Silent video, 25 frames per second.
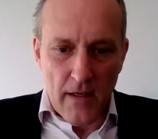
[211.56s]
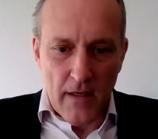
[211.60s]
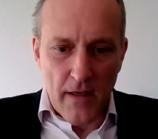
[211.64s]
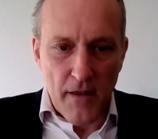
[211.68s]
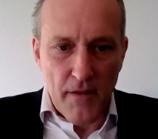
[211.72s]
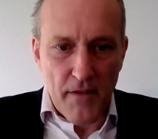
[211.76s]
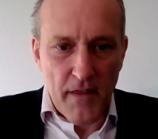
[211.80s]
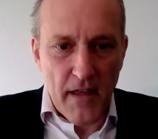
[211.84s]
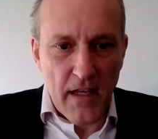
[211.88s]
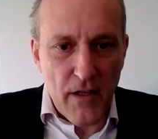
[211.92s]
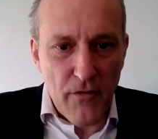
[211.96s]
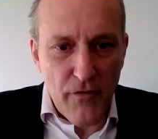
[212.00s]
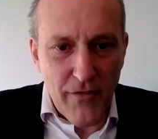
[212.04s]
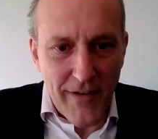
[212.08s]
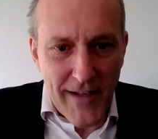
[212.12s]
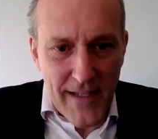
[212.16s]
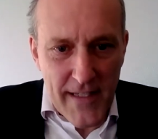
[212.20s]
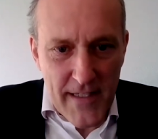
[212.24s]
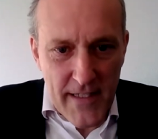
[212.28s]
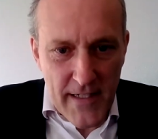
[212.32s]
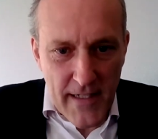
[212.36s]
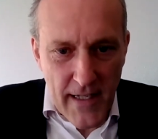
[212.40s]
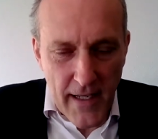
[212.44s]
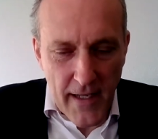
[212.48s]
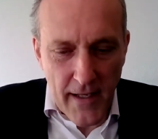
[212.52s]
Thank you for
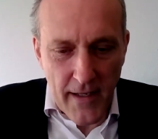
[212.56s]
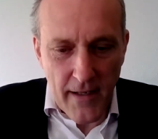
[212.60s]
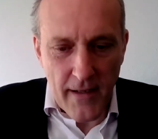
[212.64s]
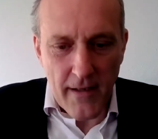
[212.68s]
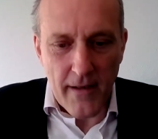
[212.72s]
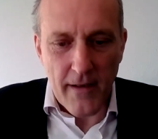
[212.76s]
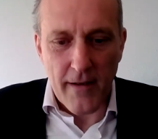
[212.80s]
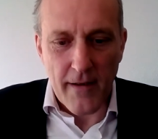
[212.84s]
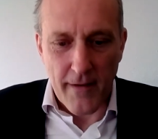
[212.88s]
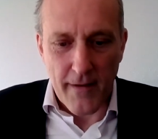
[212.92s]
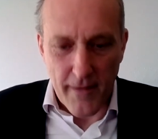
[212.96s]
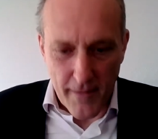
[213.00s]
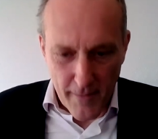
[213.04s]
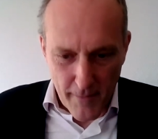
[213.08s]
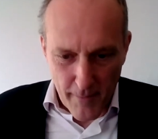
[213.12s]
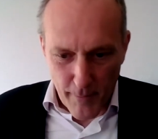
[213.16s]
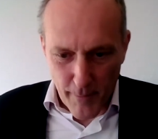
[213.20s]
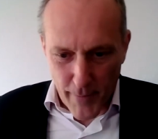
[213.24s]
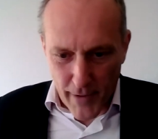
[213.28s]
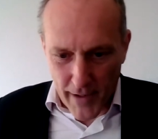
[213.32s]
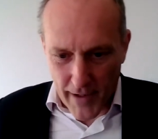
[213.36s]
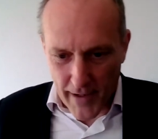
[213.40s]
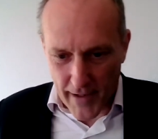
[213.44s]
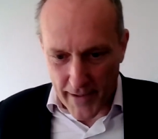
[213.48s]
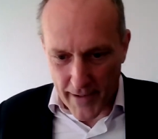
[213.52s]
listening.
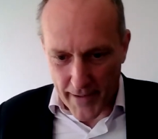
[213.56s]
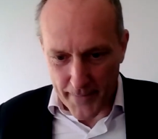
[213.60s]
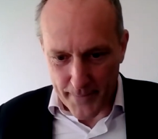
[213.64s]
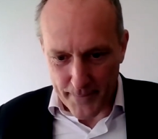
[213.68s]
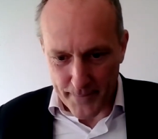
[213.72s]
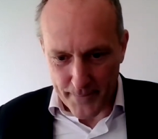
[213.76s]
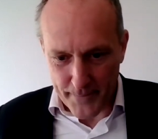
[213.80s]
Bye.